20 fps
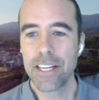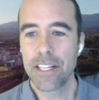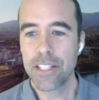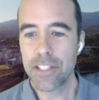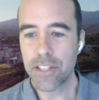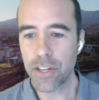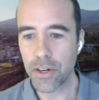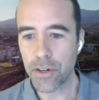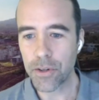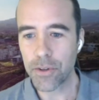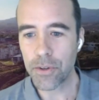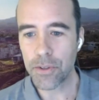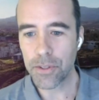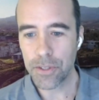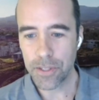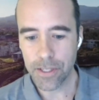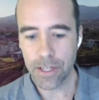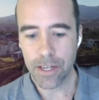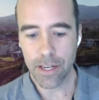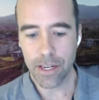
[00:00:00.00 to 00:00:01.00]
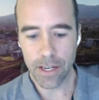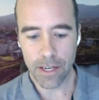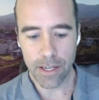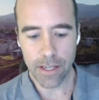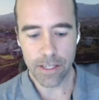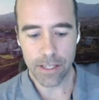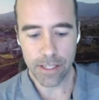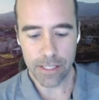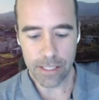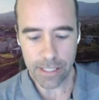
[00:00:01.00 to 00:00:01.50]
So
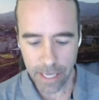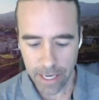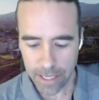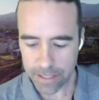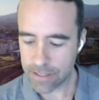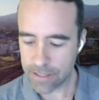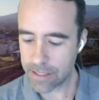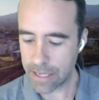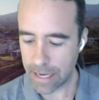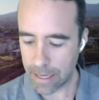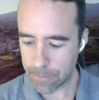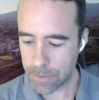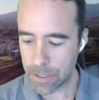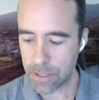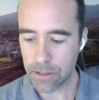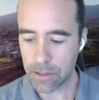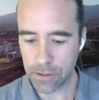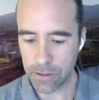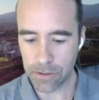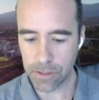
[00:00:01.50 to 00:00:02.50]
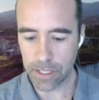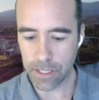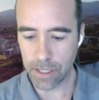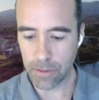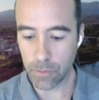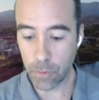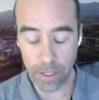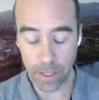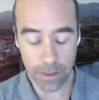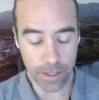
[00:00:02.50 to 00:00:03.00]
yes, absolutely.
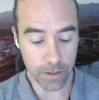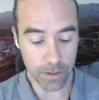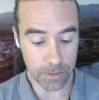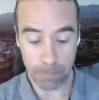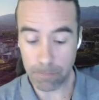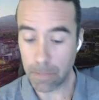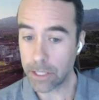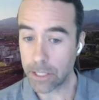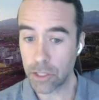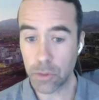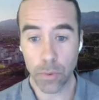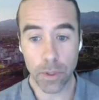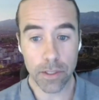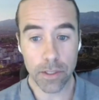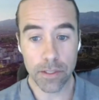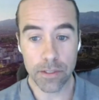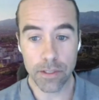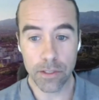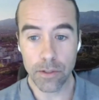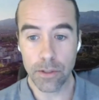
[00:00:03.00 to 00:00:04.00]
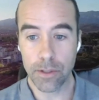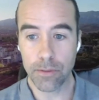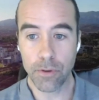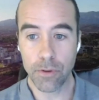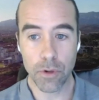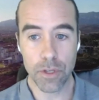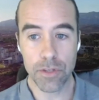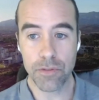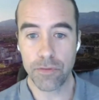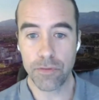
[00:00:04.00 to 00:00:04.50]
There's much work to do, and of
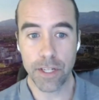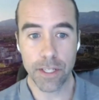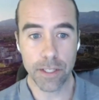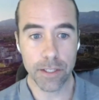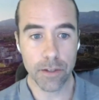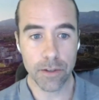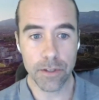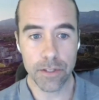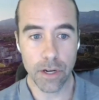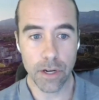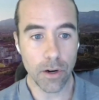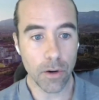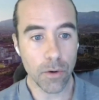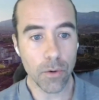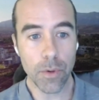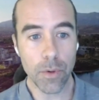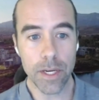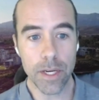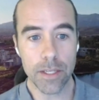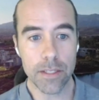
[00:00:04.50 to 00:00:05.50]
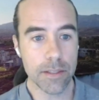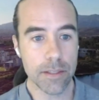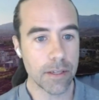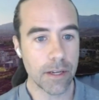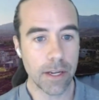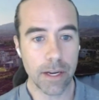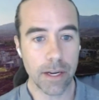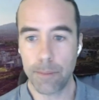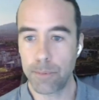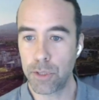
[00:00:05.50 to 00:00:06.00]
course, failure is always
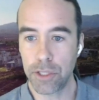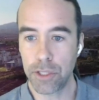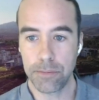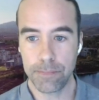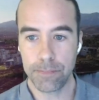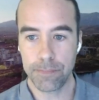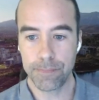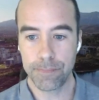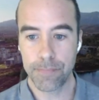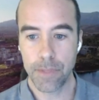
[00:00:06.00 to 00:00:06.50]
an option.